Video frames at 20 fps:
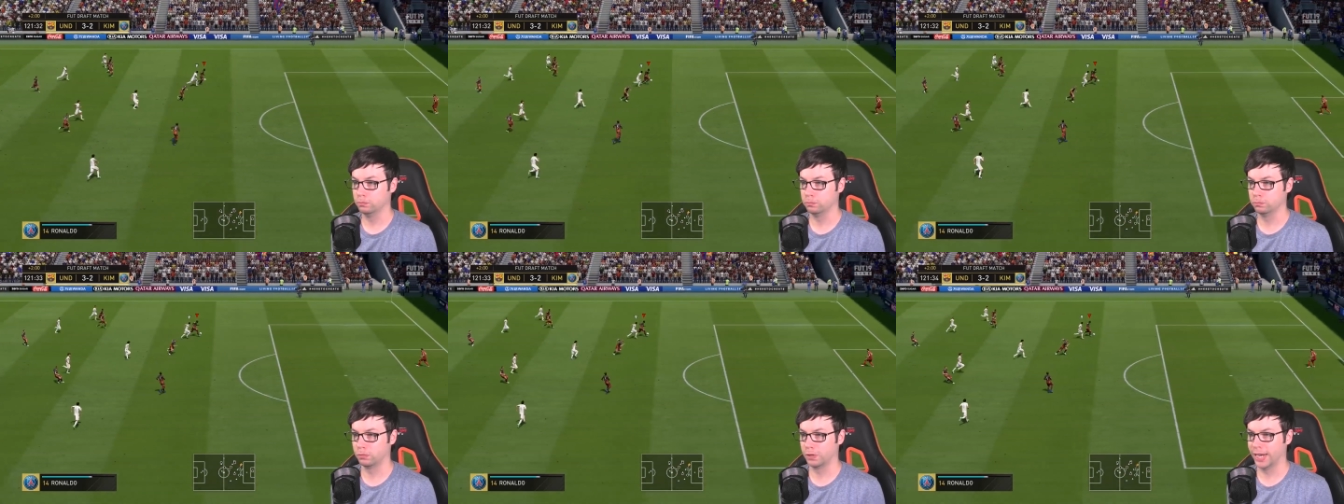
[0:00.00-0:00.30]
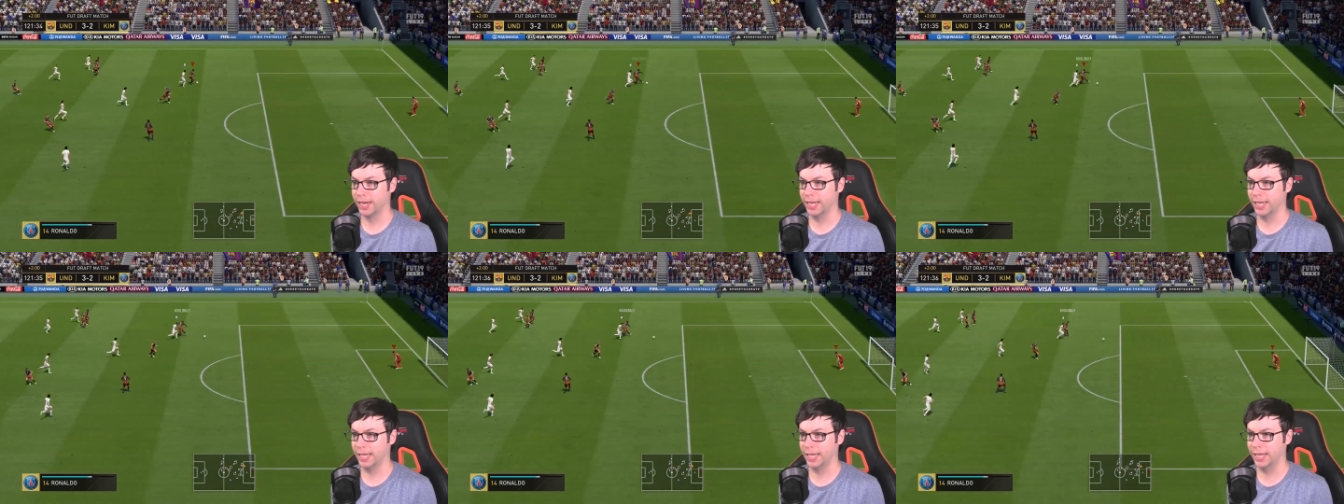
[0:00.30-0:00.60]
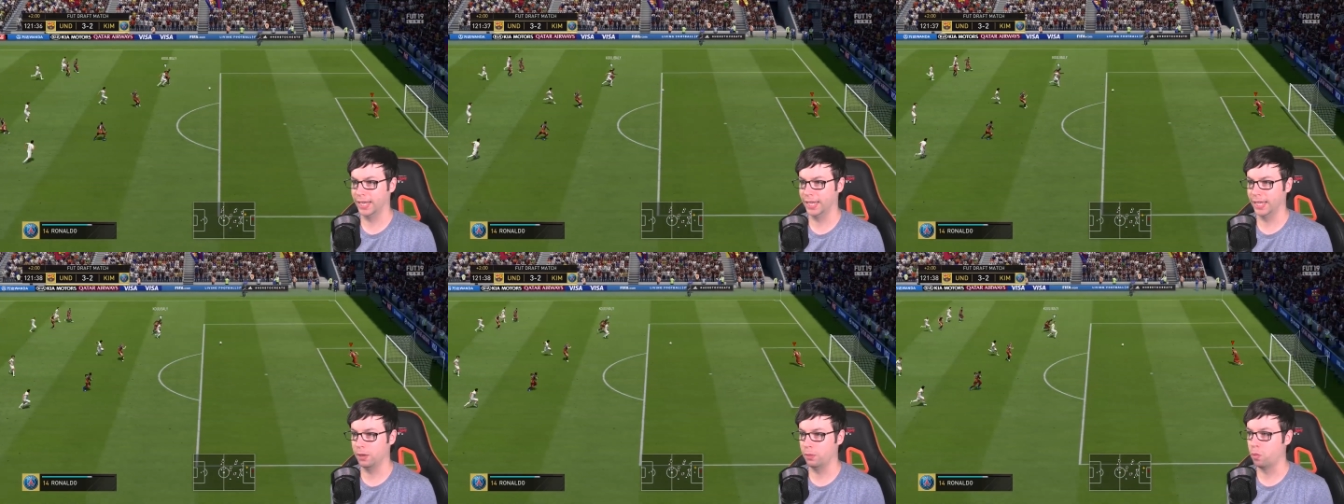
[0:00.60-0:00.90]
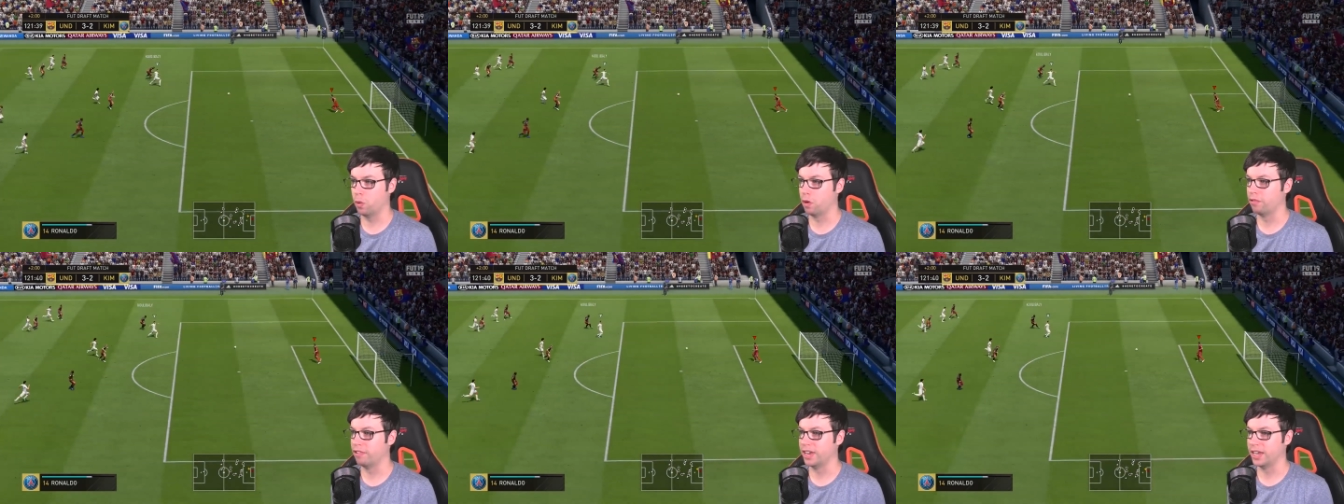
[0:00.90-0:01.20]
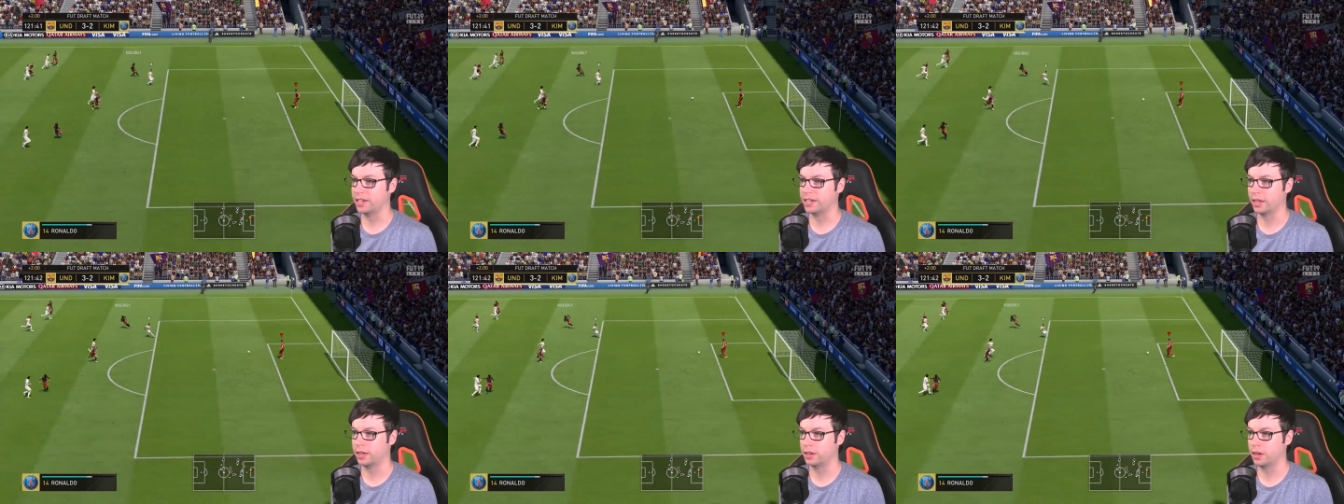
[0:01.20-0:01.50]
really
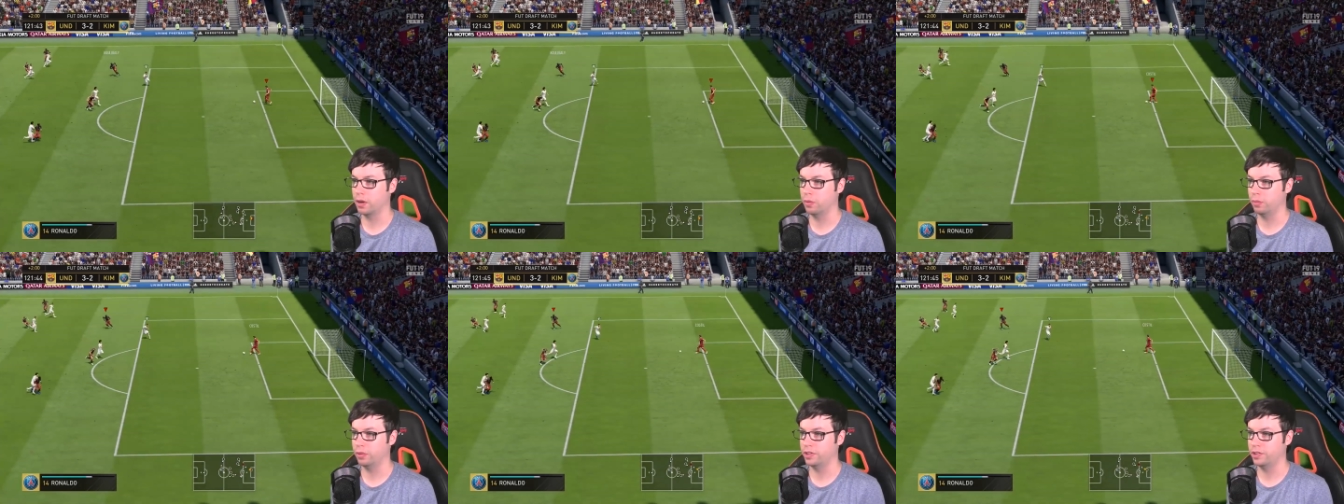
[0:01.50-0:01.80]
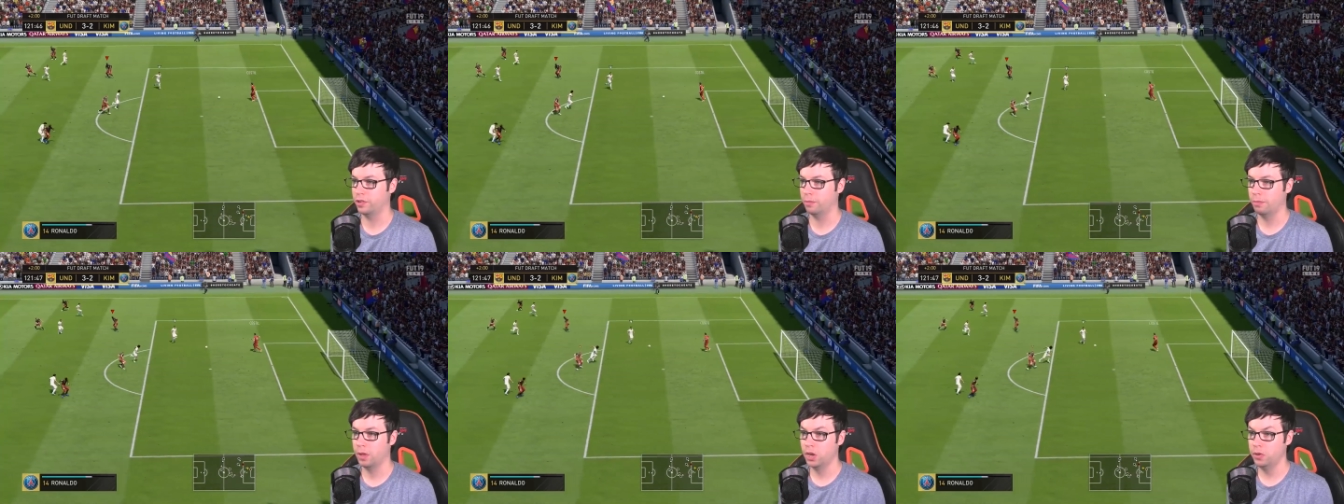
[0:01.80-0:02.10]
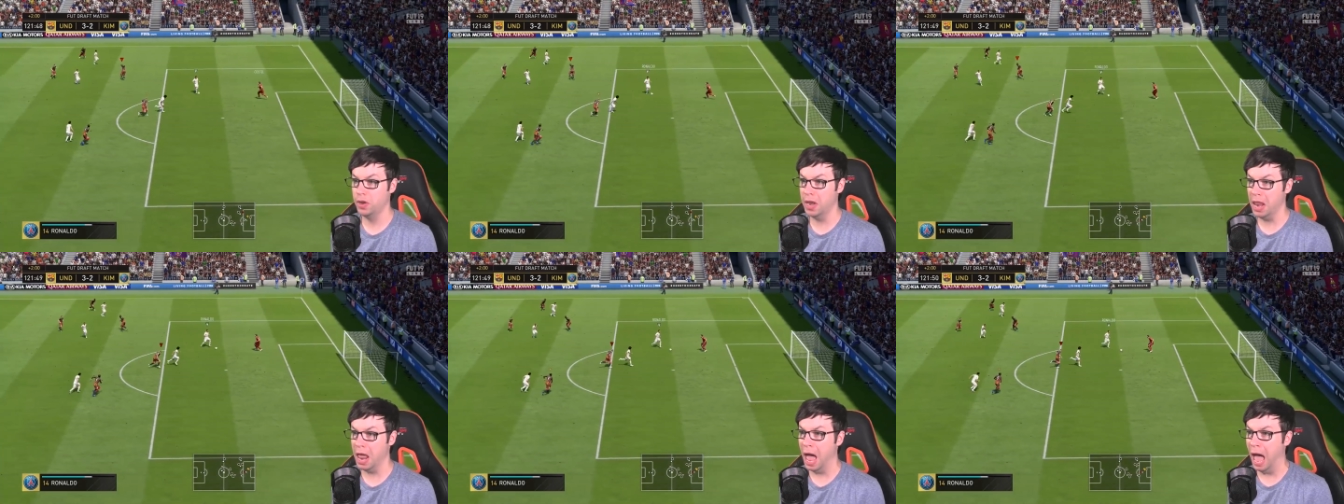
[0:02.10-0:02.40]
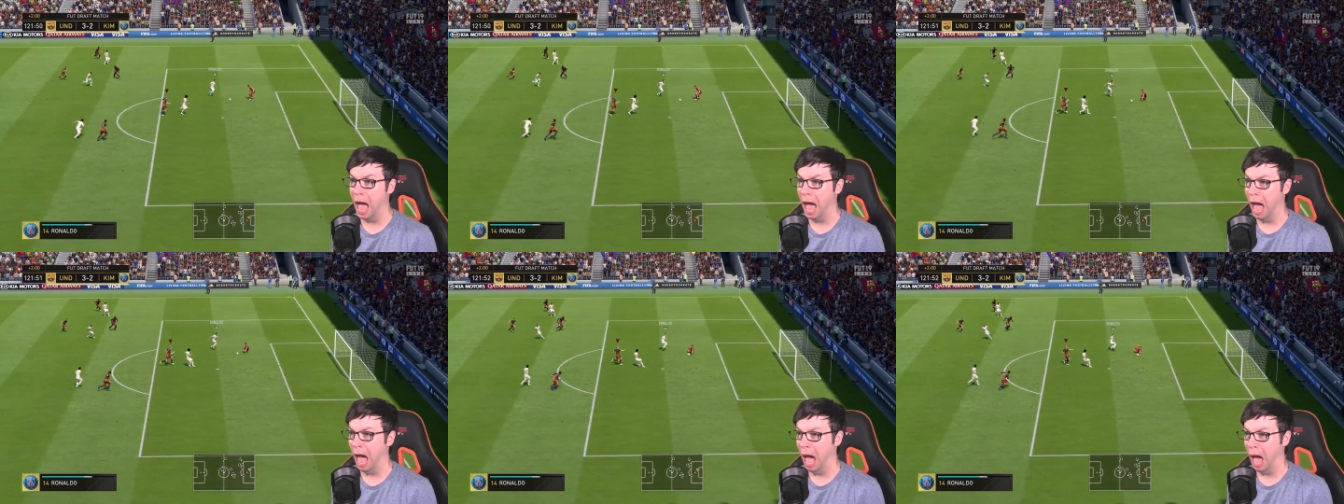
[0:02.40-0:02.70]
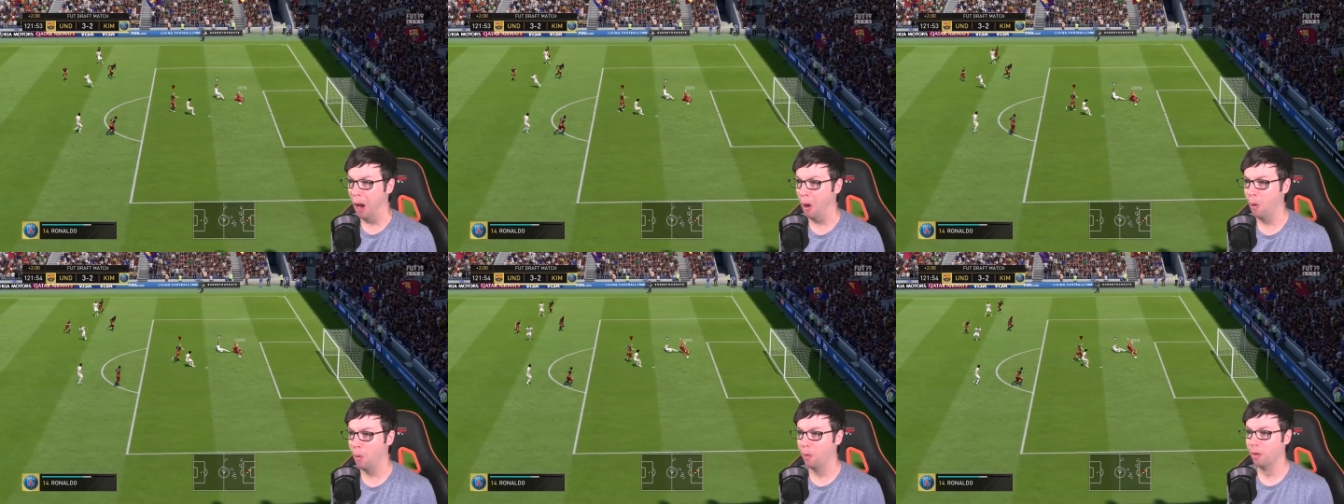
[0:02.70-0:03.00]
worried. No, we should...
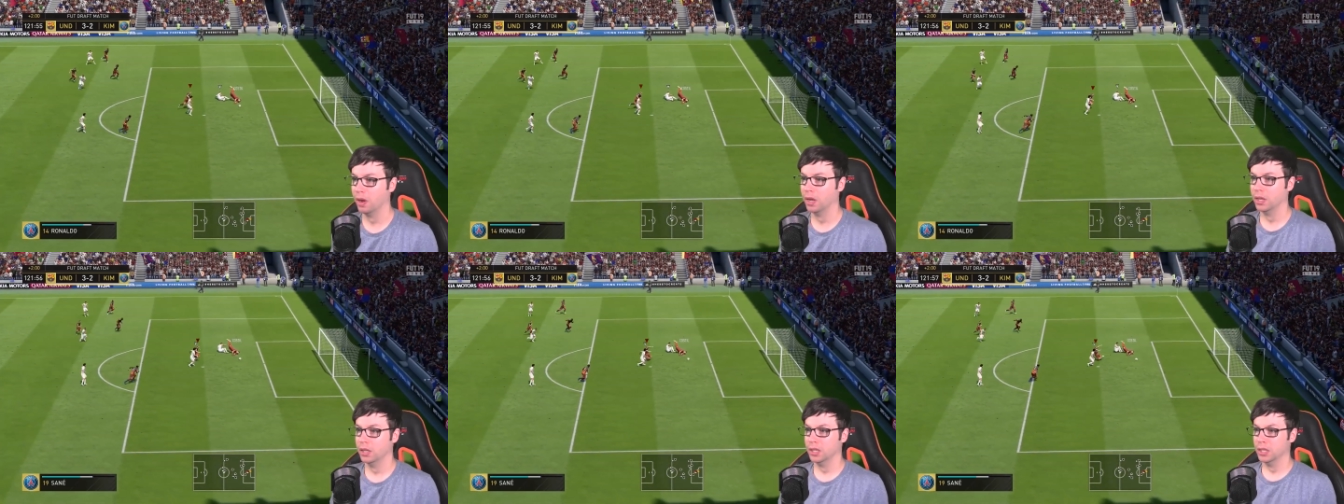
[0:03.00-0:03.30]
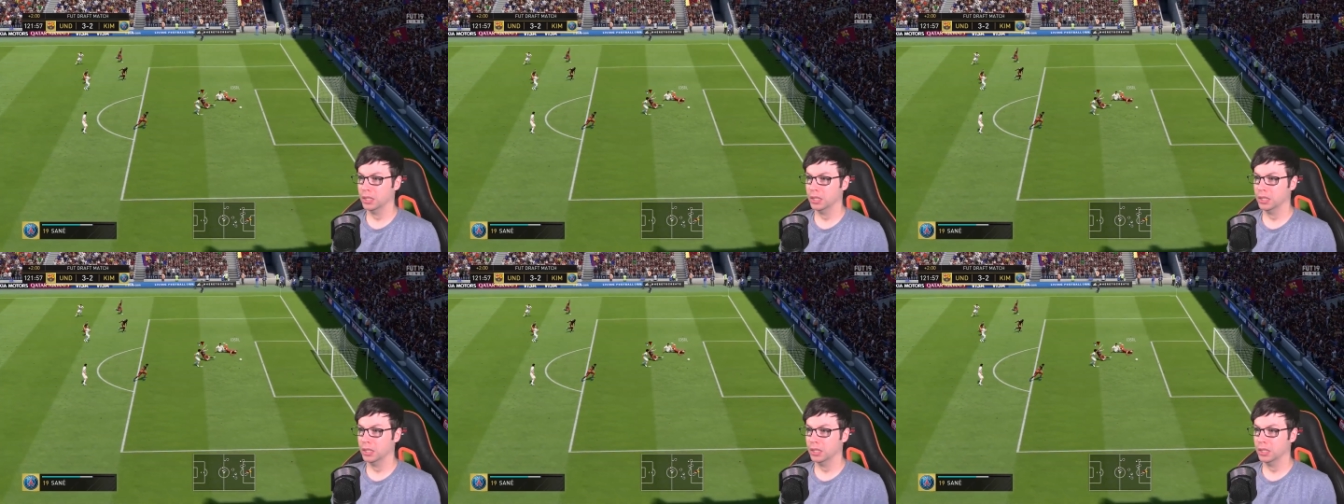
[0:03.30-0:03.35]
No!